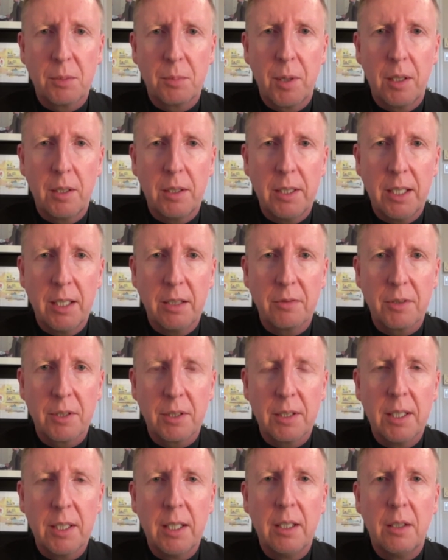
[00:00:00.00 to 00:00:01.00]

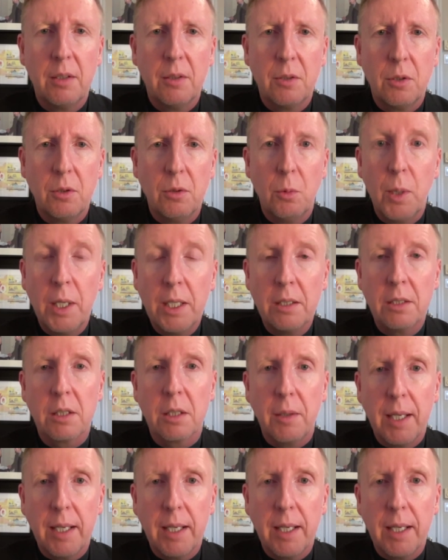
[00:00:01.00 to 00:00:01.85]
Poilievre to win so